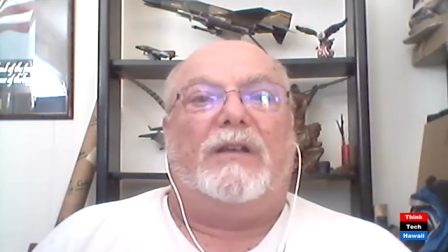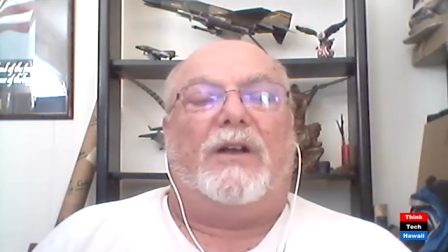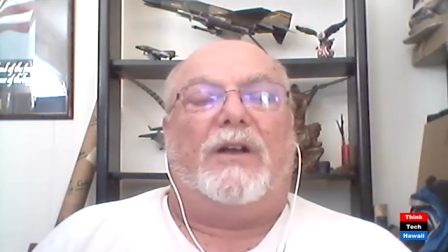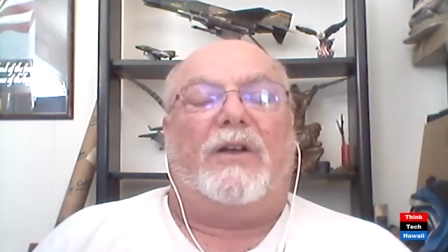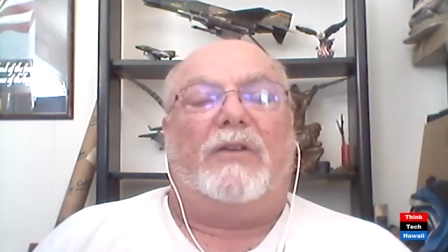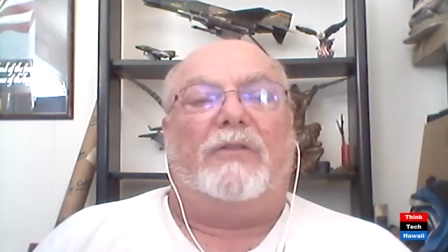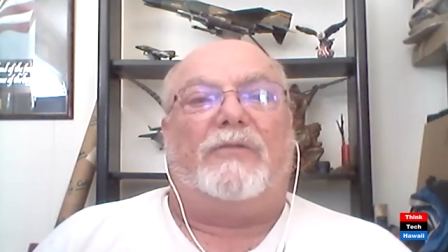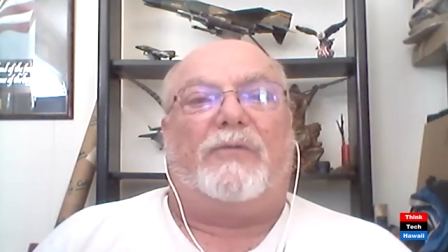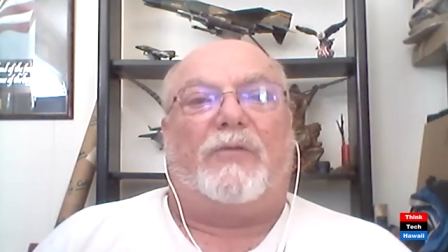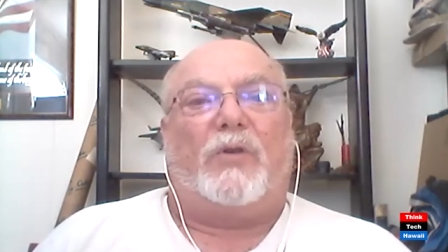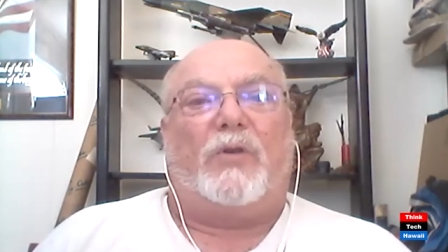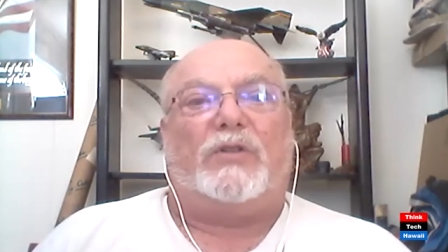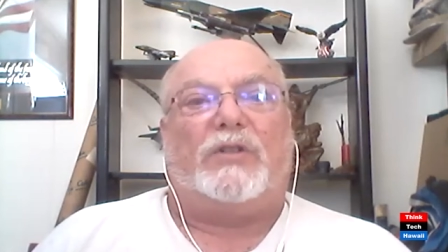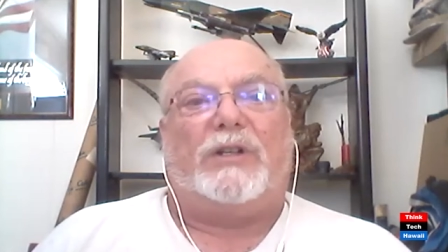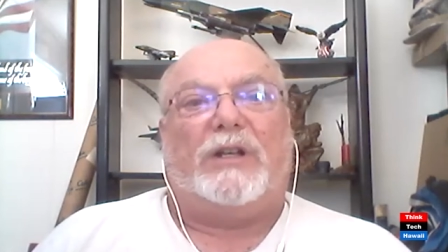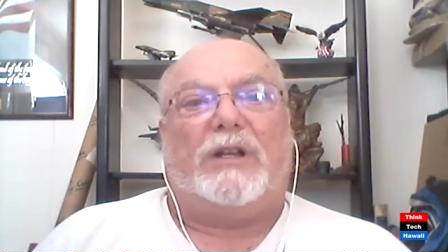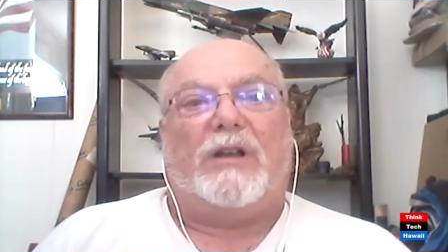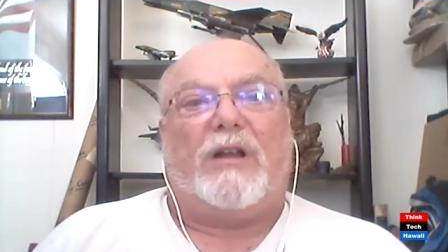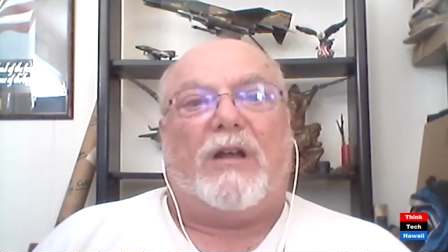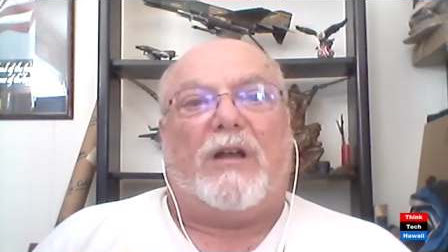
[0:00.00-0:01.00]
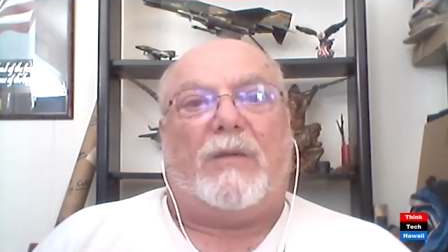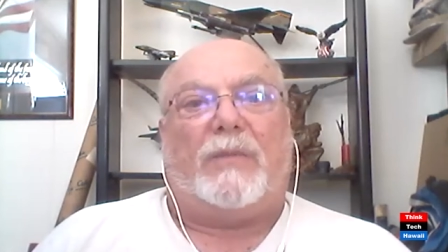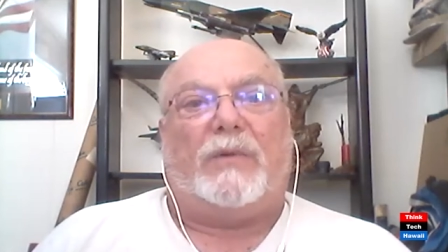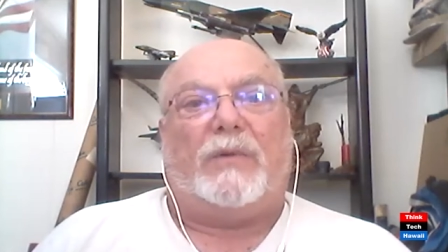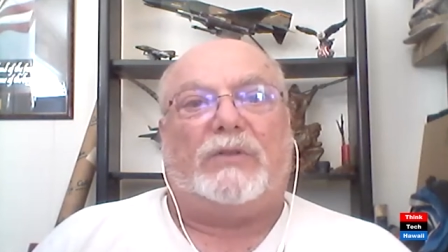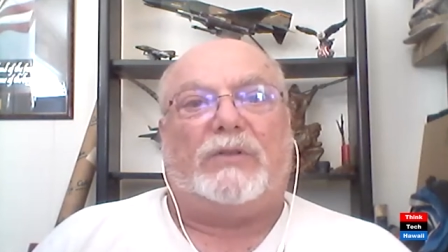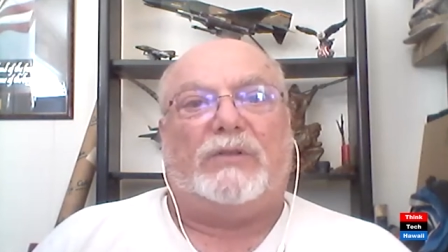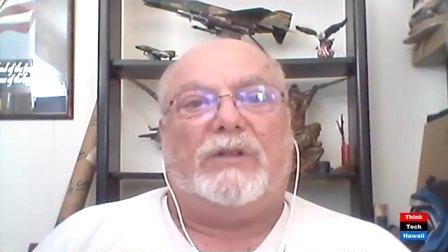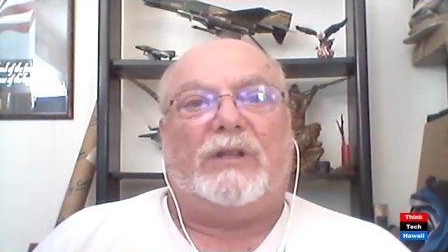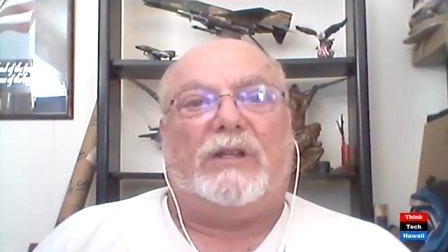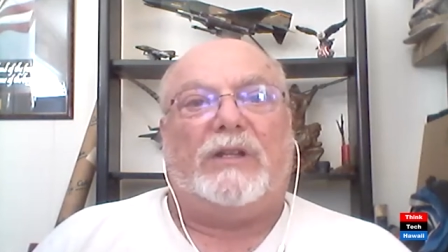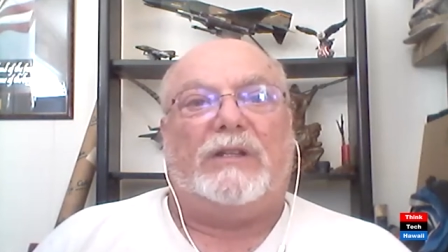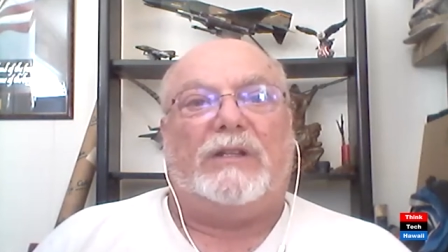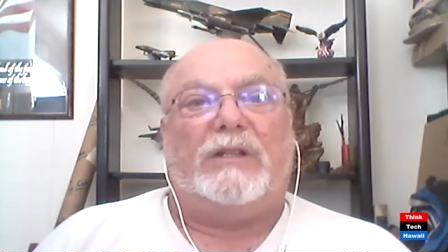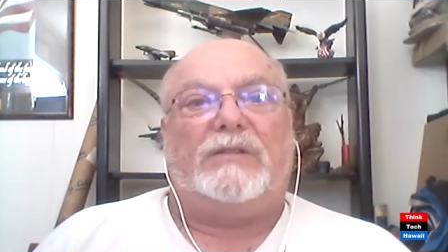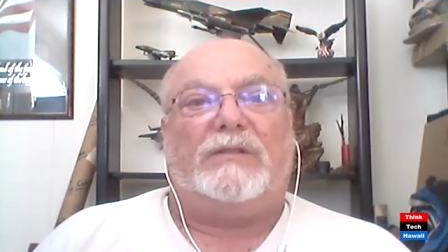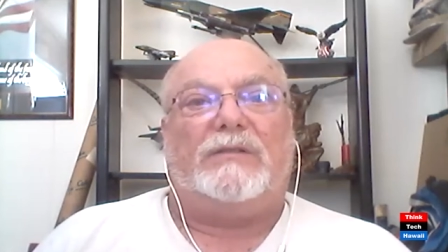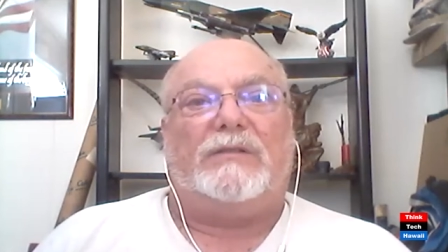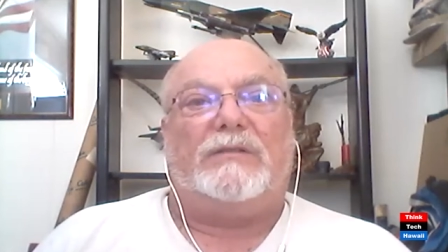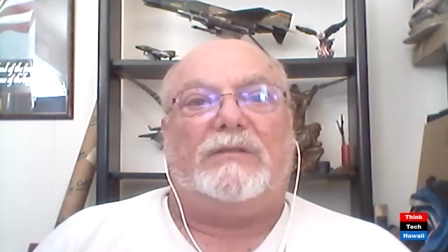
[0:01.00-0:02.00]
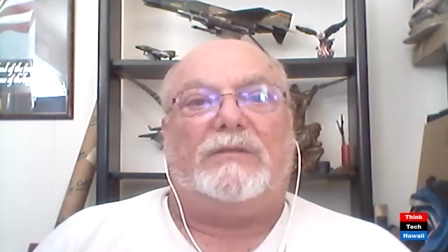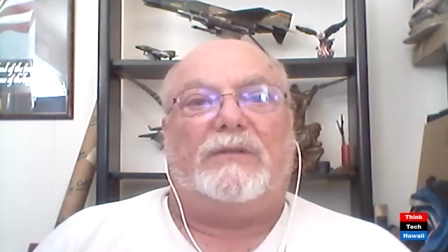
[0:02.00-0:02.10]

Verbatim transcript: unfortunate opportunities,